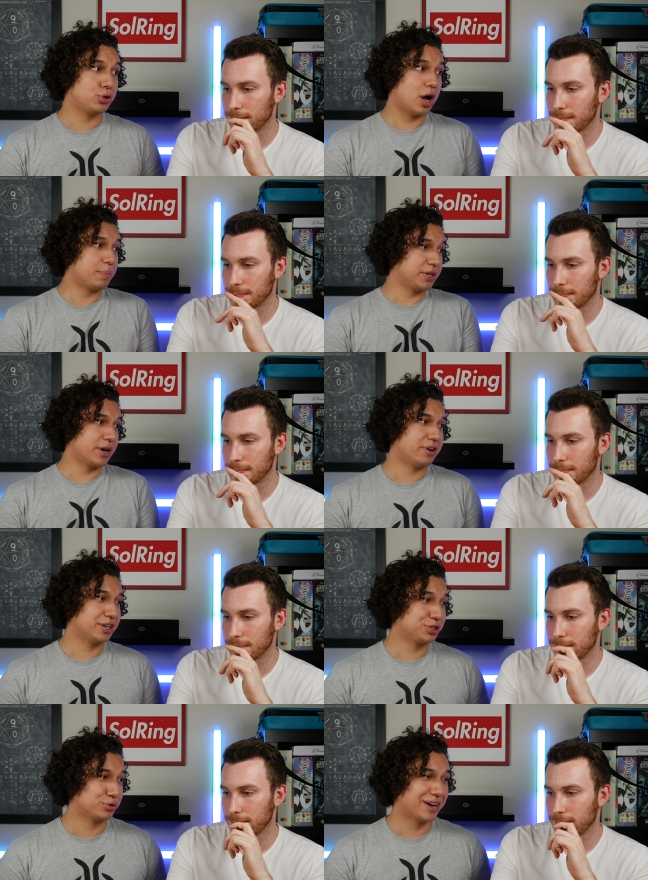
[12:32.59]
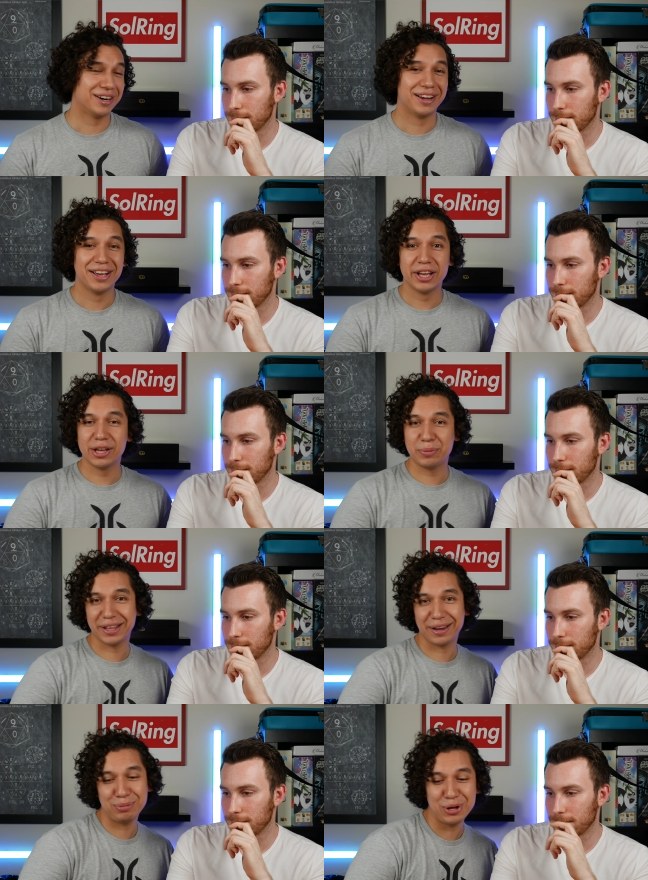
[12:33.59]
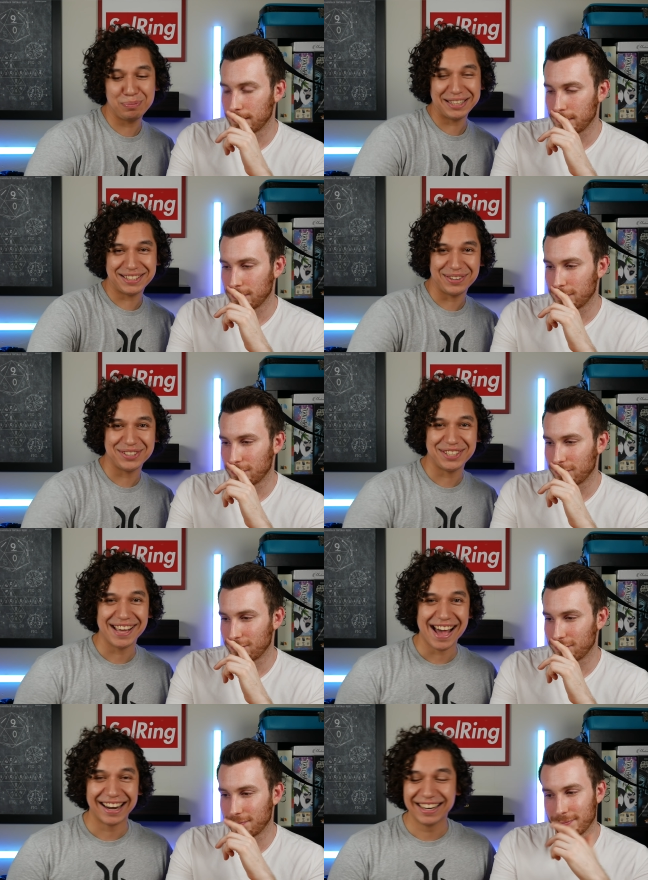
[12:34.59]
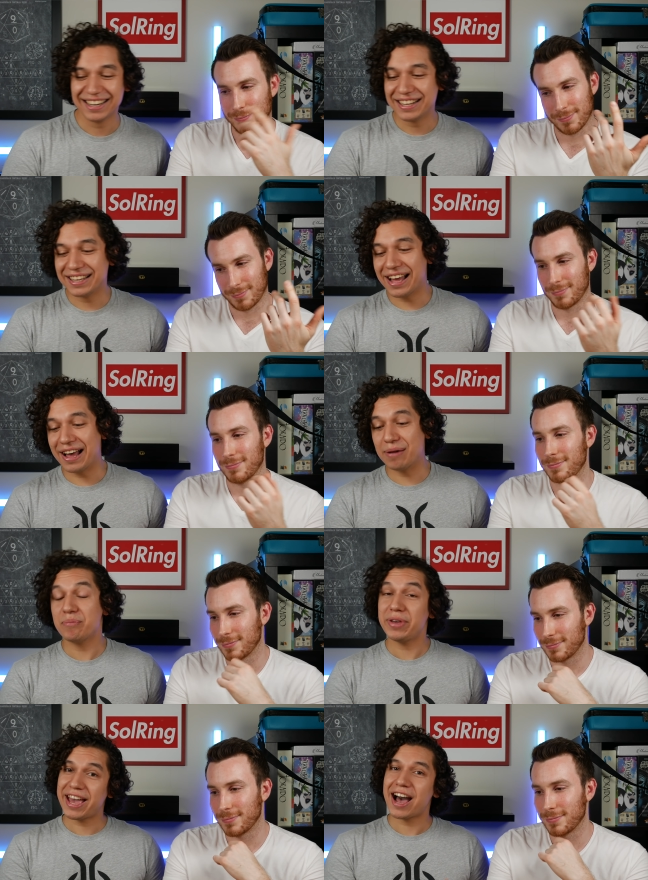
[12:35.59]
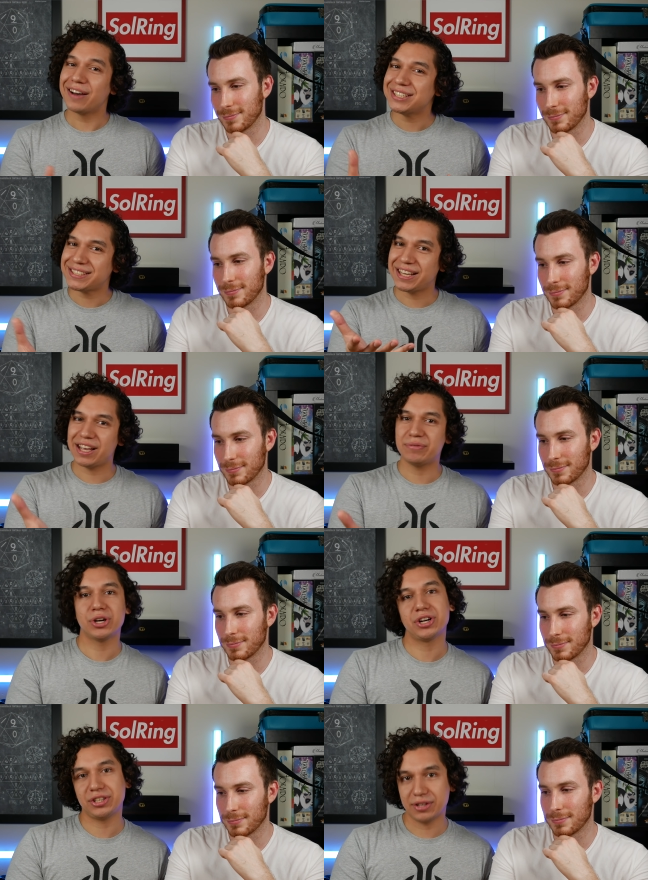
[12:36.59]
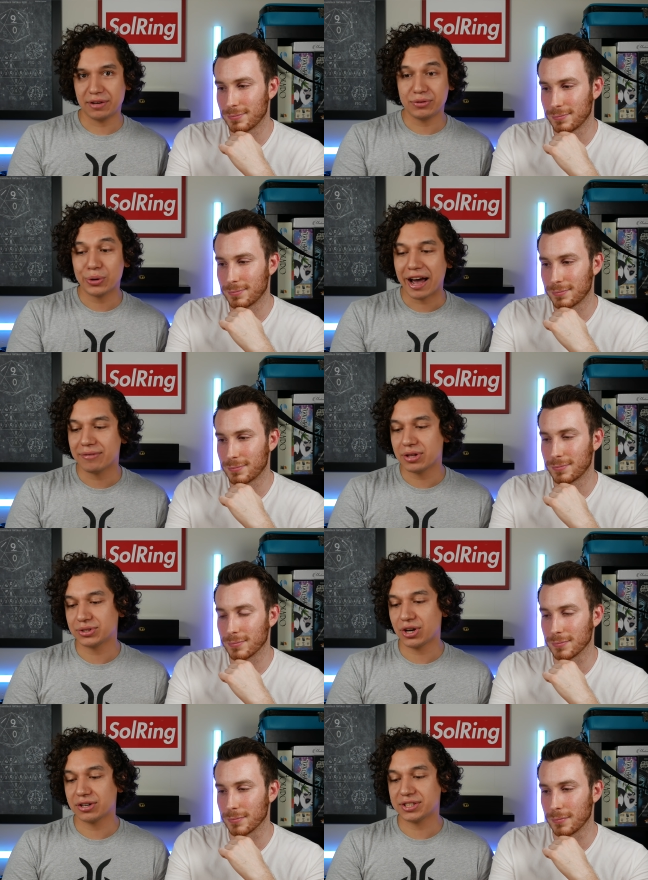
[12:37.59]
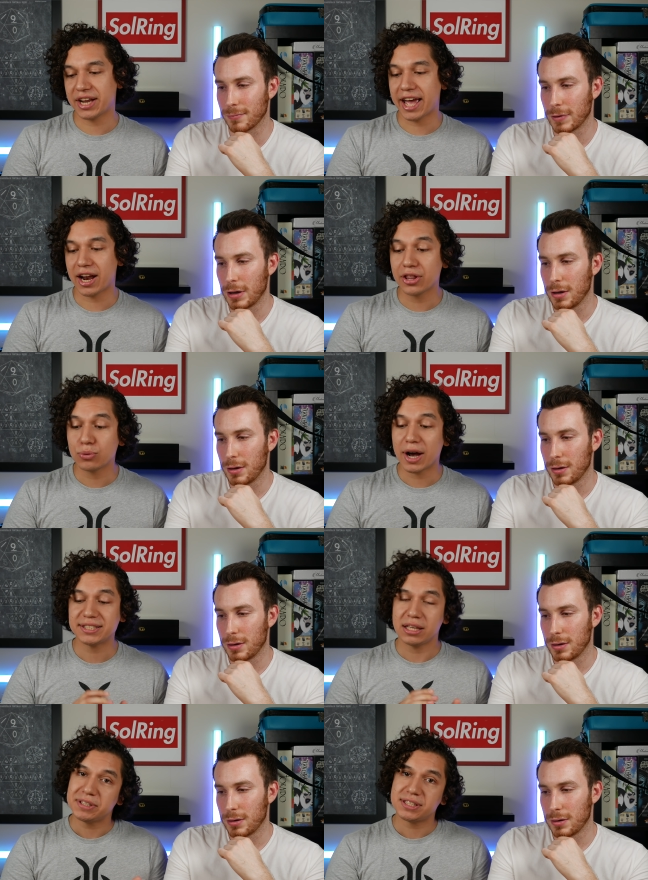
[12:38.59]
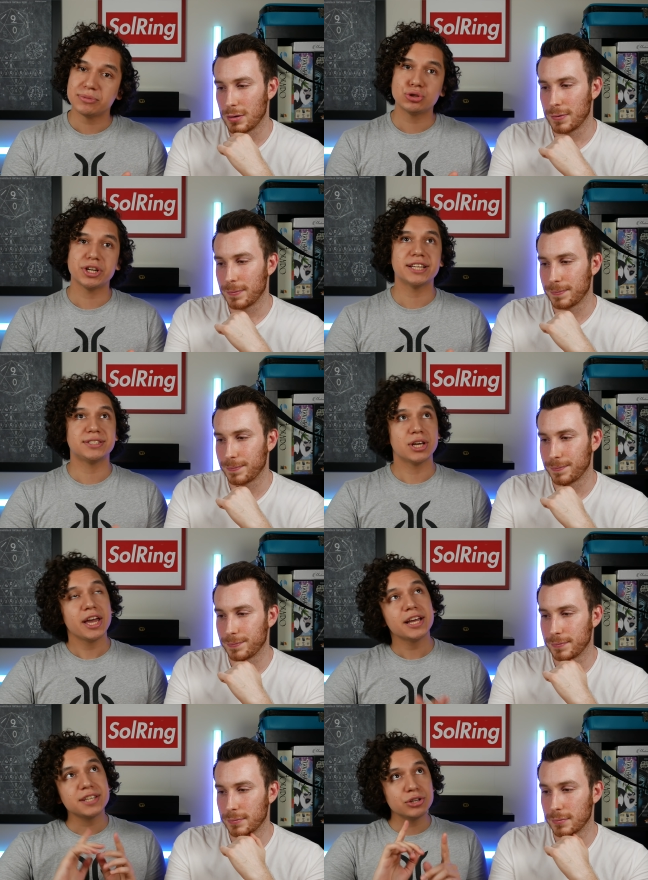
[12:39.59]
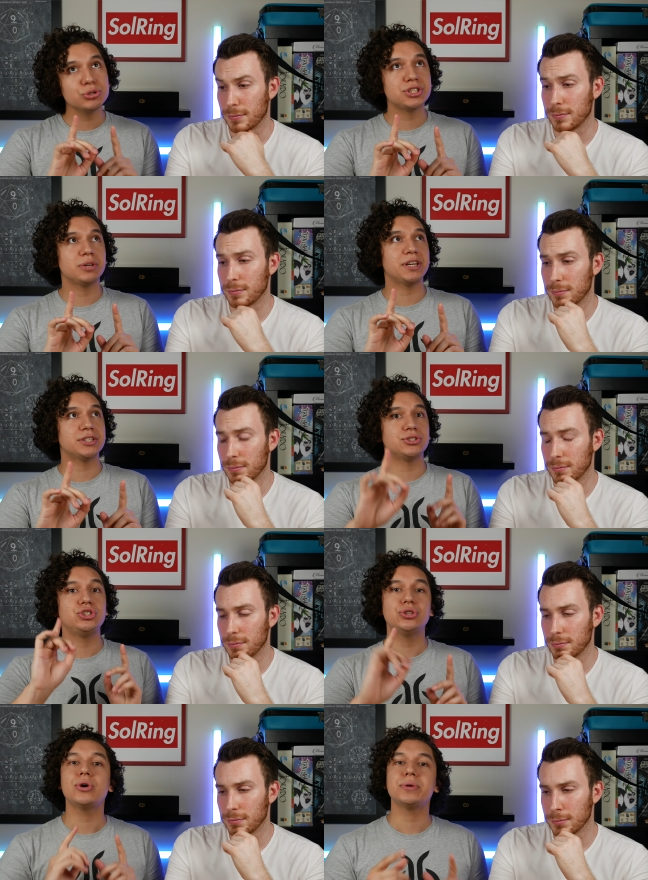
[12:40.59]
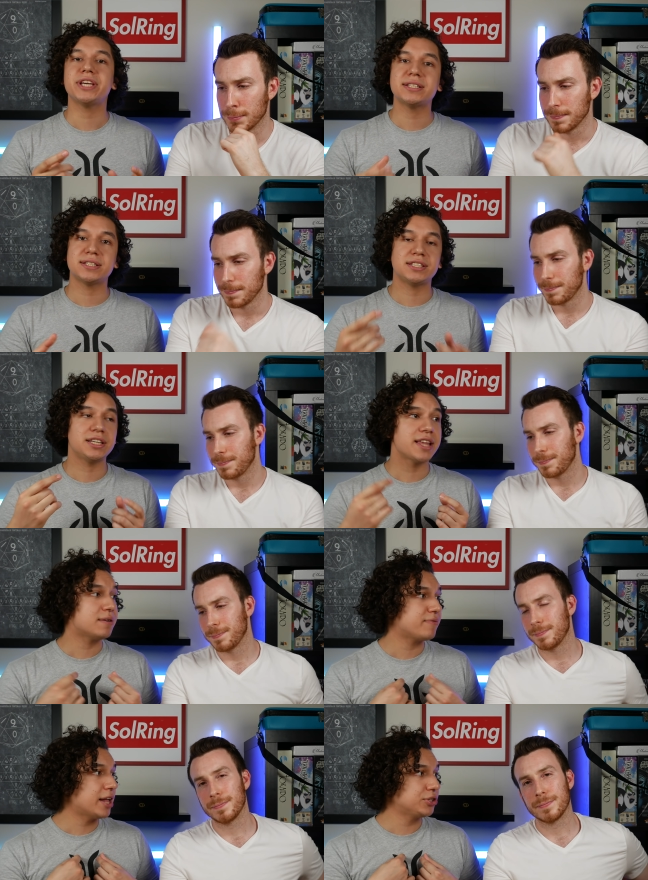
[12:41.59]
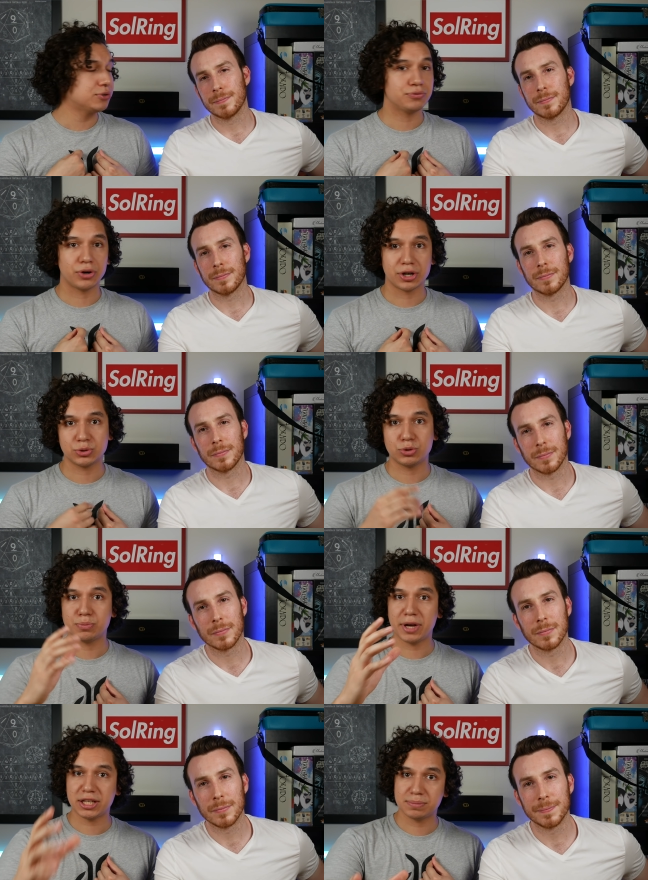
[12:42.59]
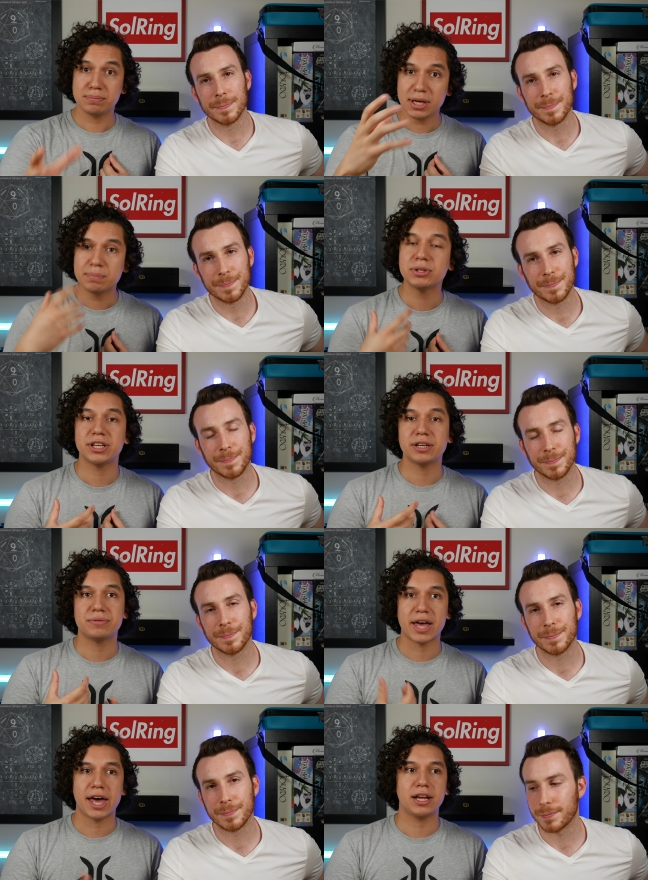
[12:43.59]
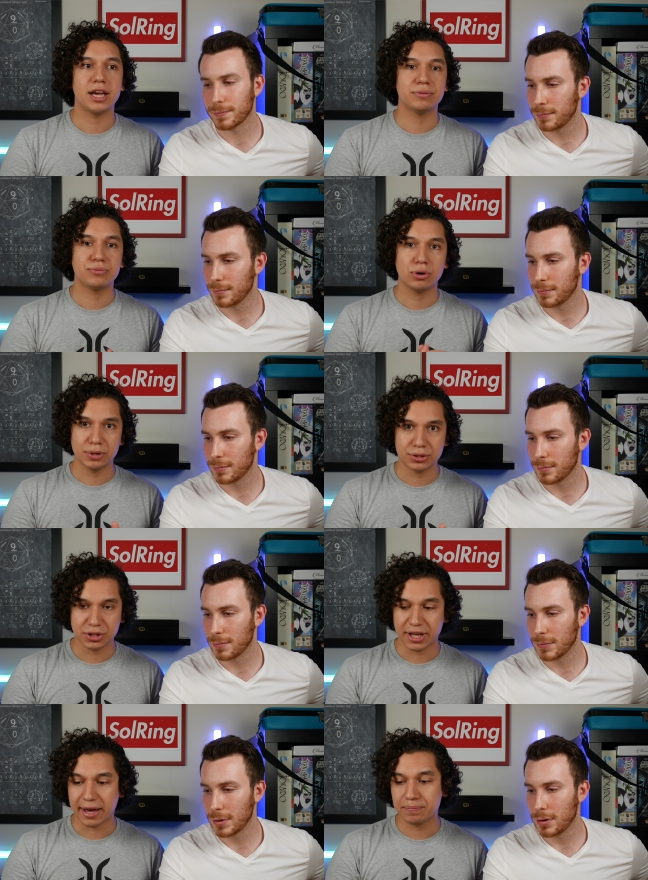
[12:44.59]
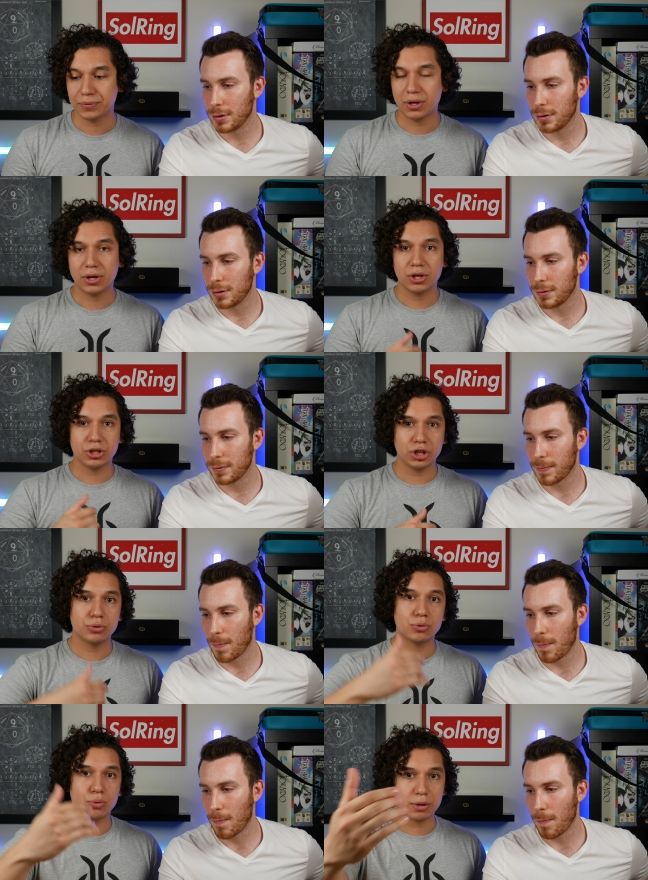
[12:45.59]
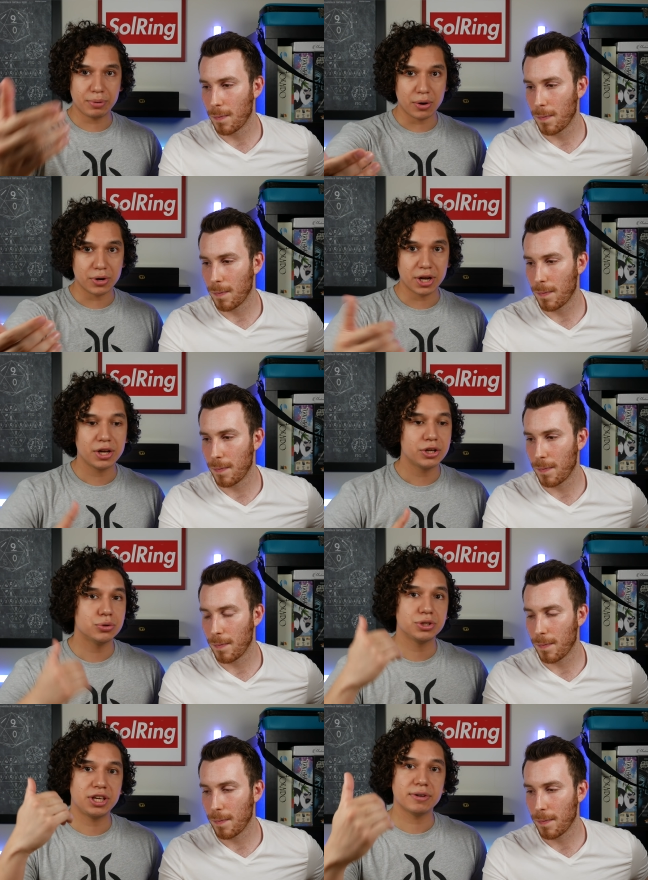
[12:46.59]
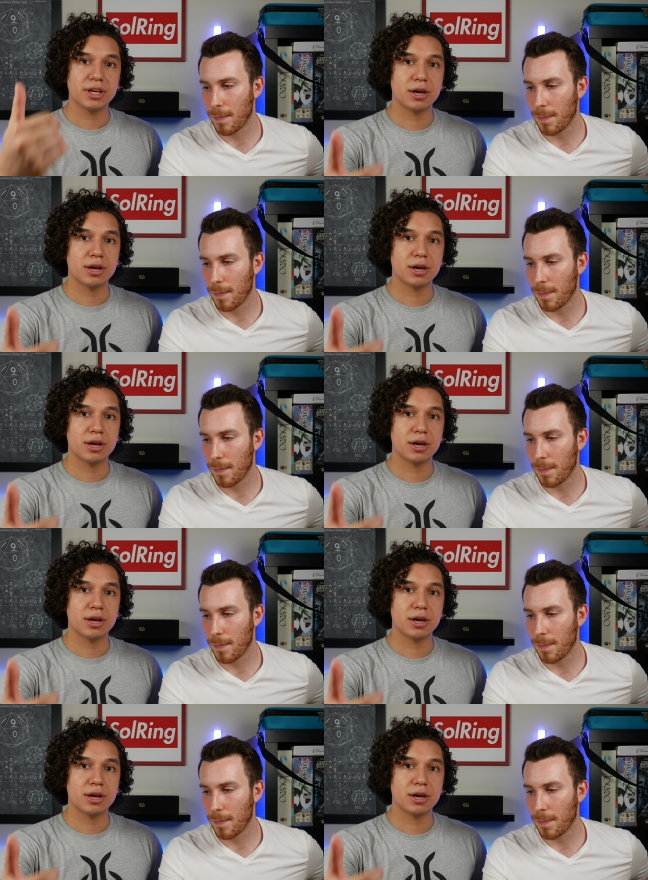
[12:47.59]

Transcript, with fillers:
Speaker 1: drop the codex shredder and be like, bloop, let's see what you got. Um, yeah, obviously, if you're gonna if you have those cards mm-hmm. in hand. Otherwise, scheming symmetry it's it's interesting because you don't get to see that value first, which makes me believe that in a four person game, you and one opponent, you're giving